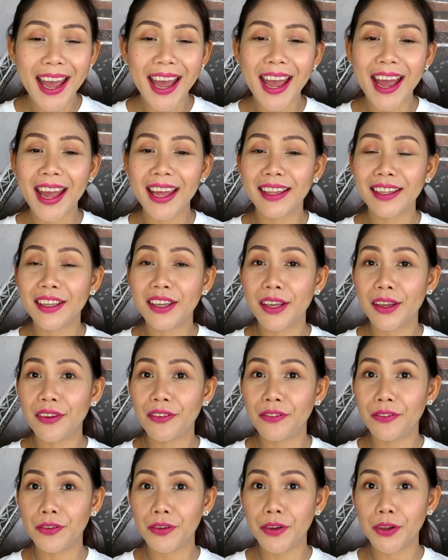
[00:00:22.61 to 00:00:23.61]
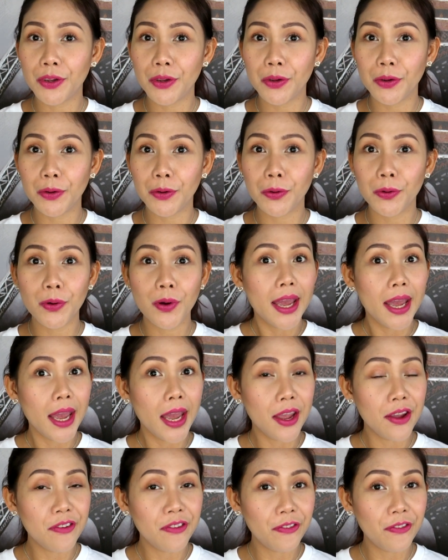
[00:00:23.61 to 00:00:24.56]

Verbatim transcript: and give you a